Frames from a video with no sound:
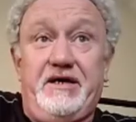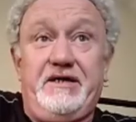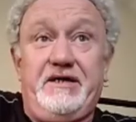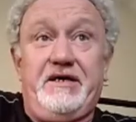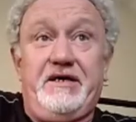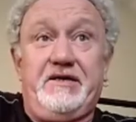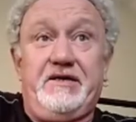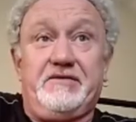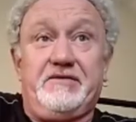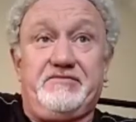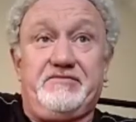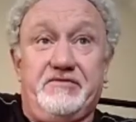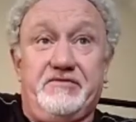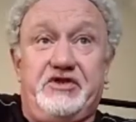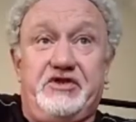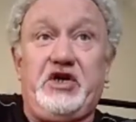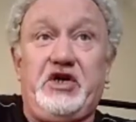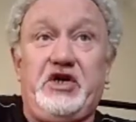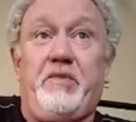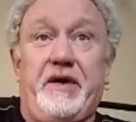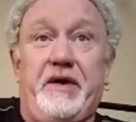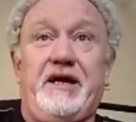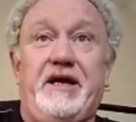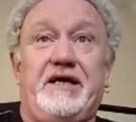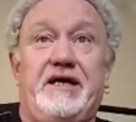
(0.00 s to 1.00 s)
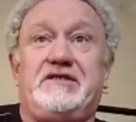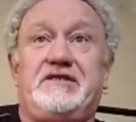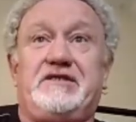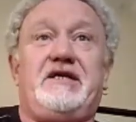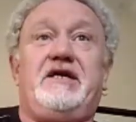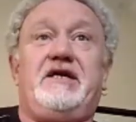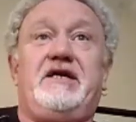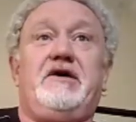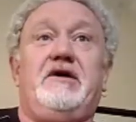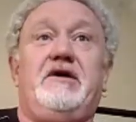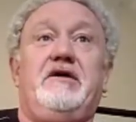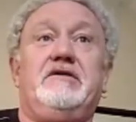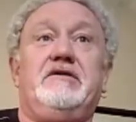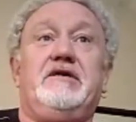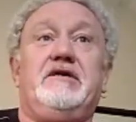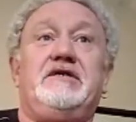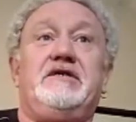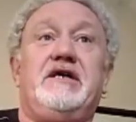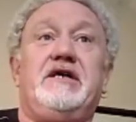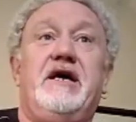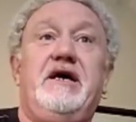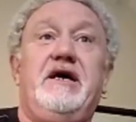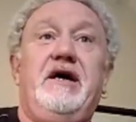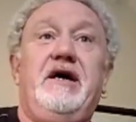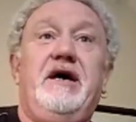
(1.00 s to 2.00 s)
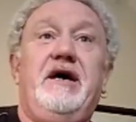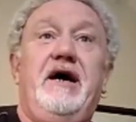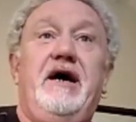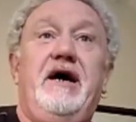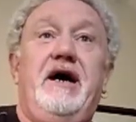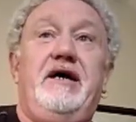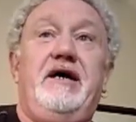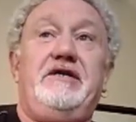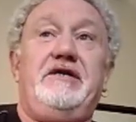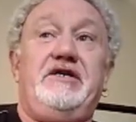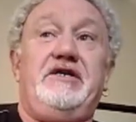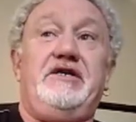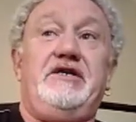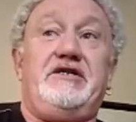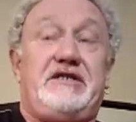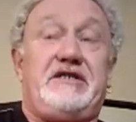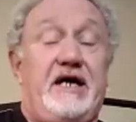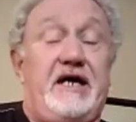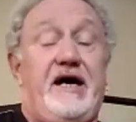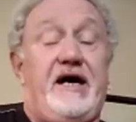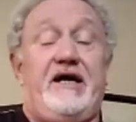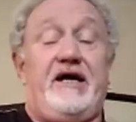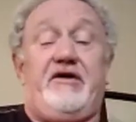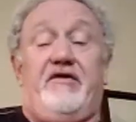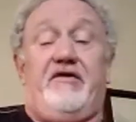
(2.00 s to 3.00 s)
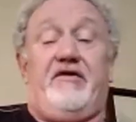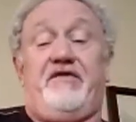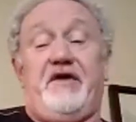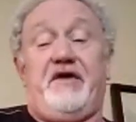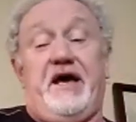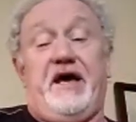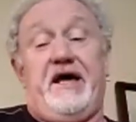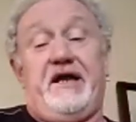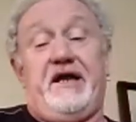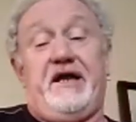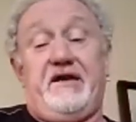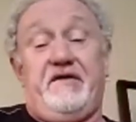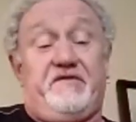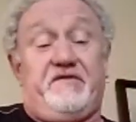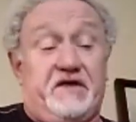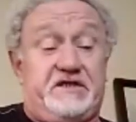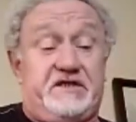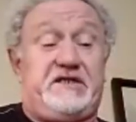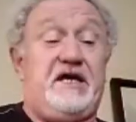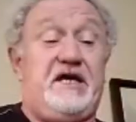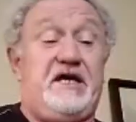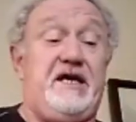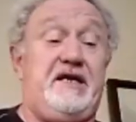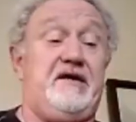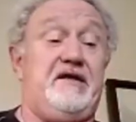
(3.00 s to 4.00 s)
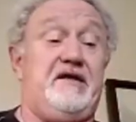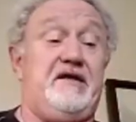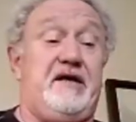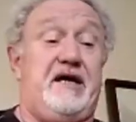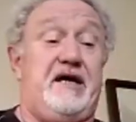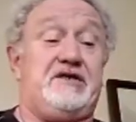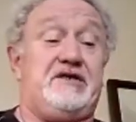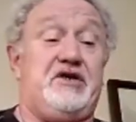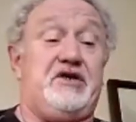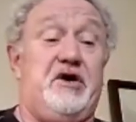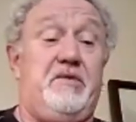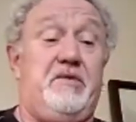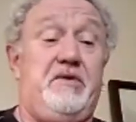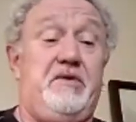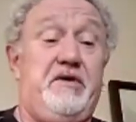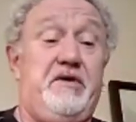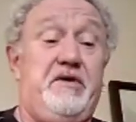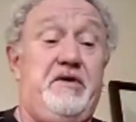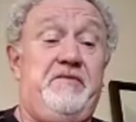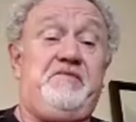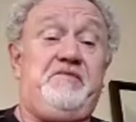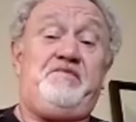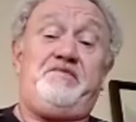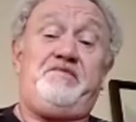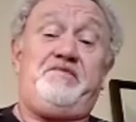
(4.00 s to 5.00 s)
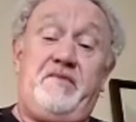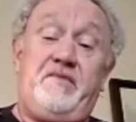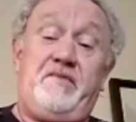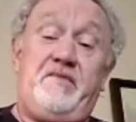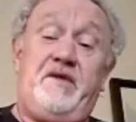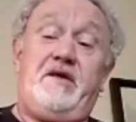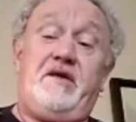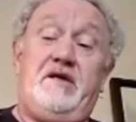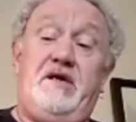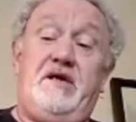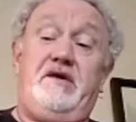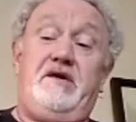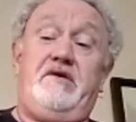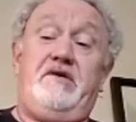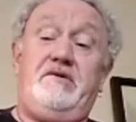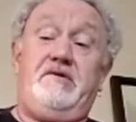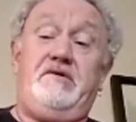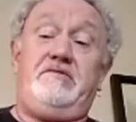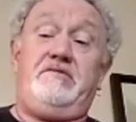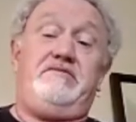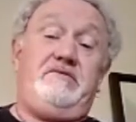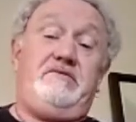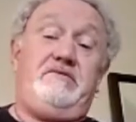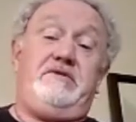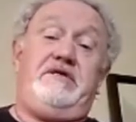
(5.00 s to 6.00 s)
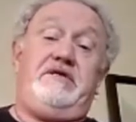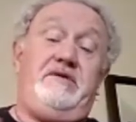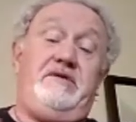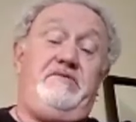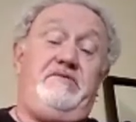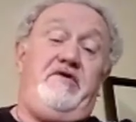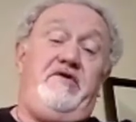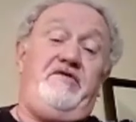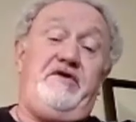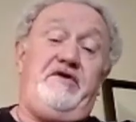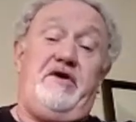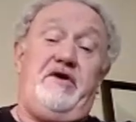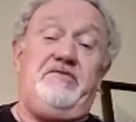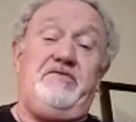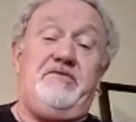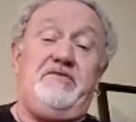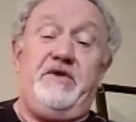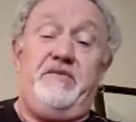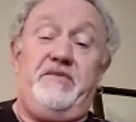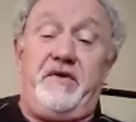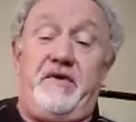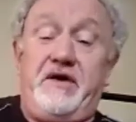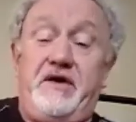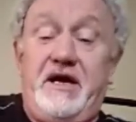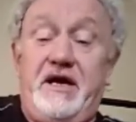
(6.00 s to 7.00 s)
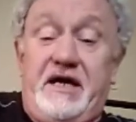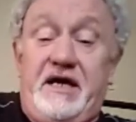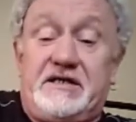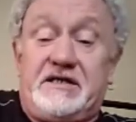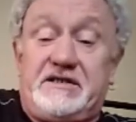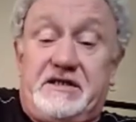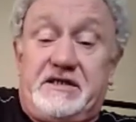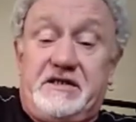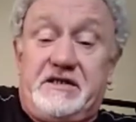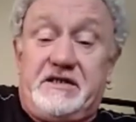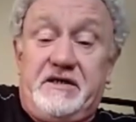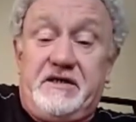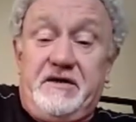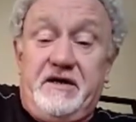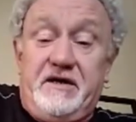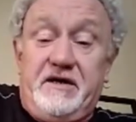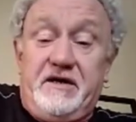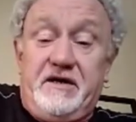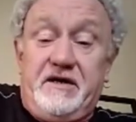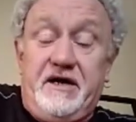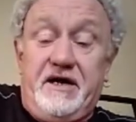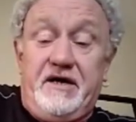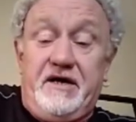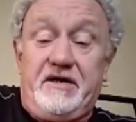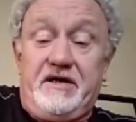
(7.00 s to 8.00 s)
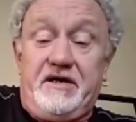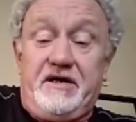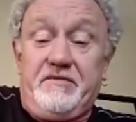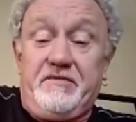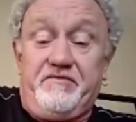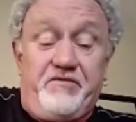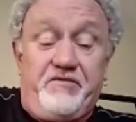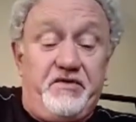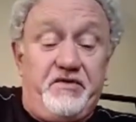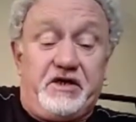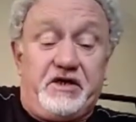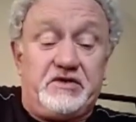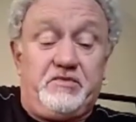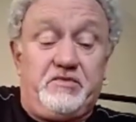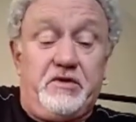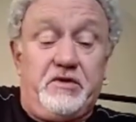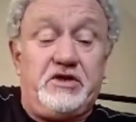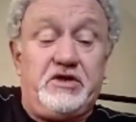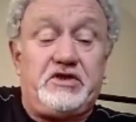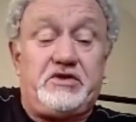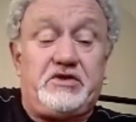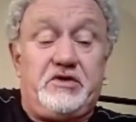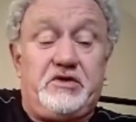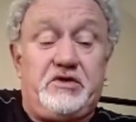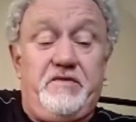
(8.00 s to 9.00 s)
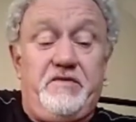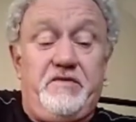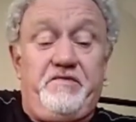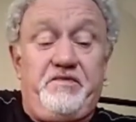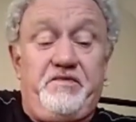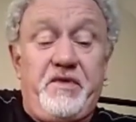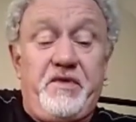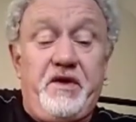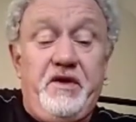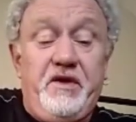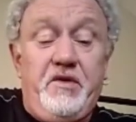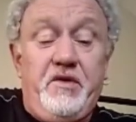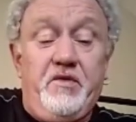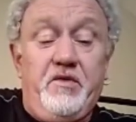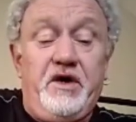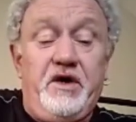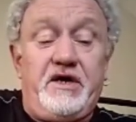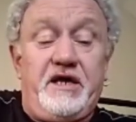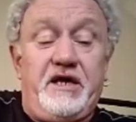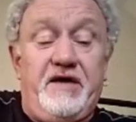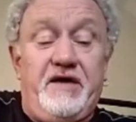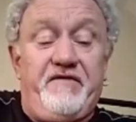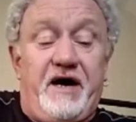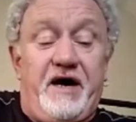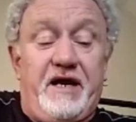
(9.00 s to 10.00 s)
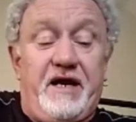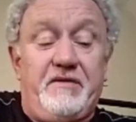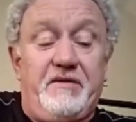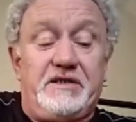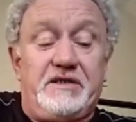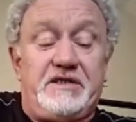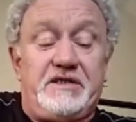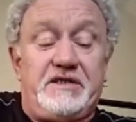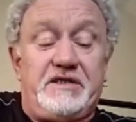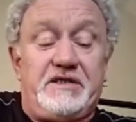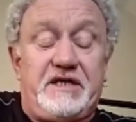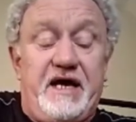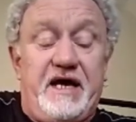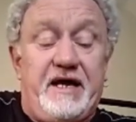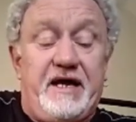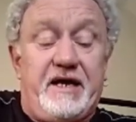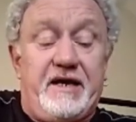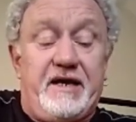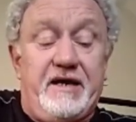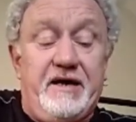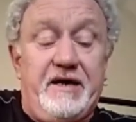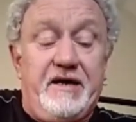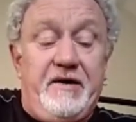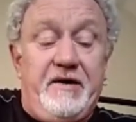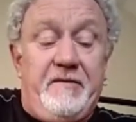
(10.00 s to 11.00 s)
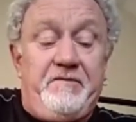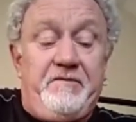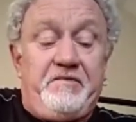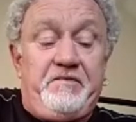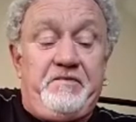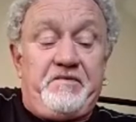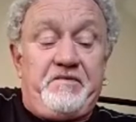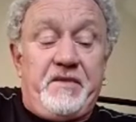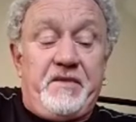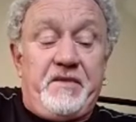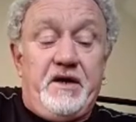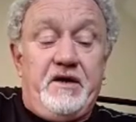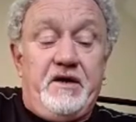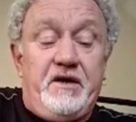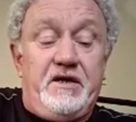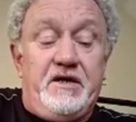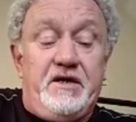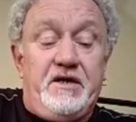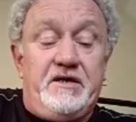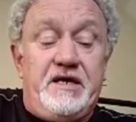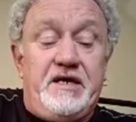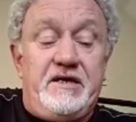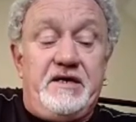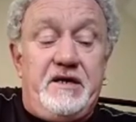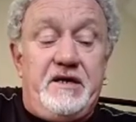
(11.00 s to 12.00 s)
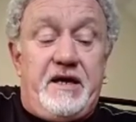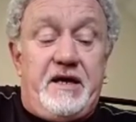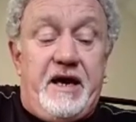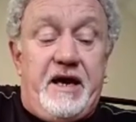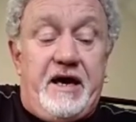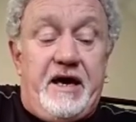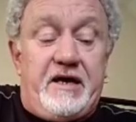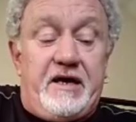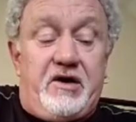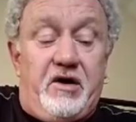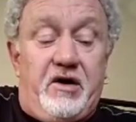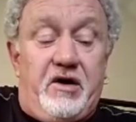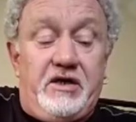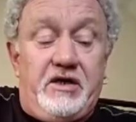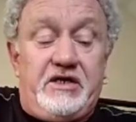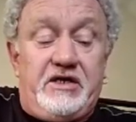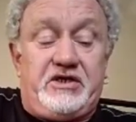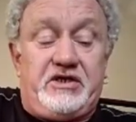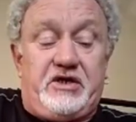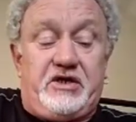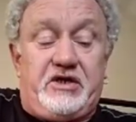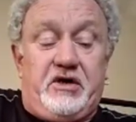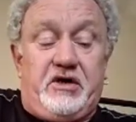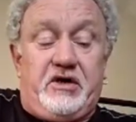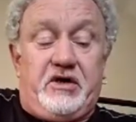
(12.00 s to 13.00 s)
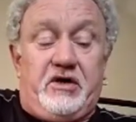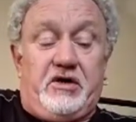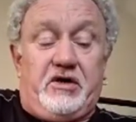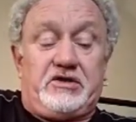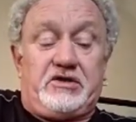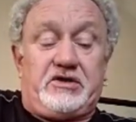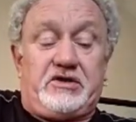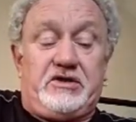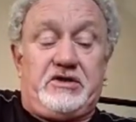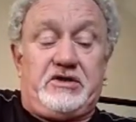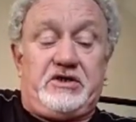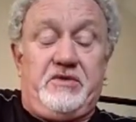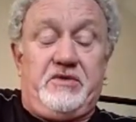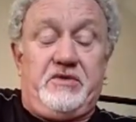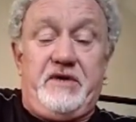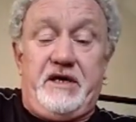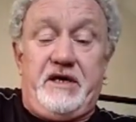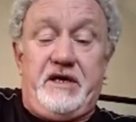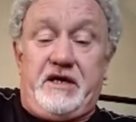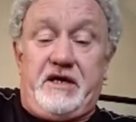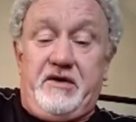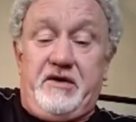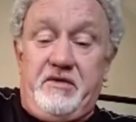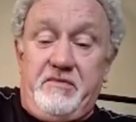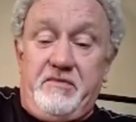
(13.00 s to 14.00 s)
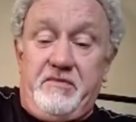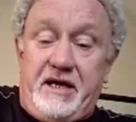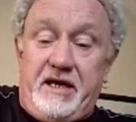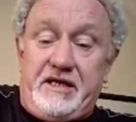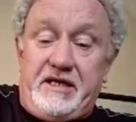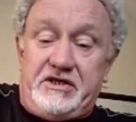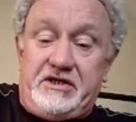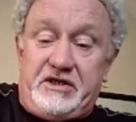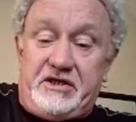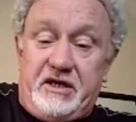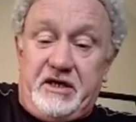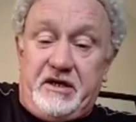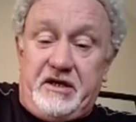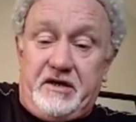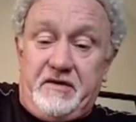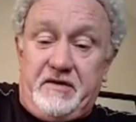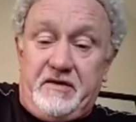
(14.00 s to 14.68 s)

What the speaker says: you know, jobbing lads they called us, and you started off there. And if you stayed at that job, you moved up and you progressed. Because most working environments then, you didn't get a college course to make you a manager.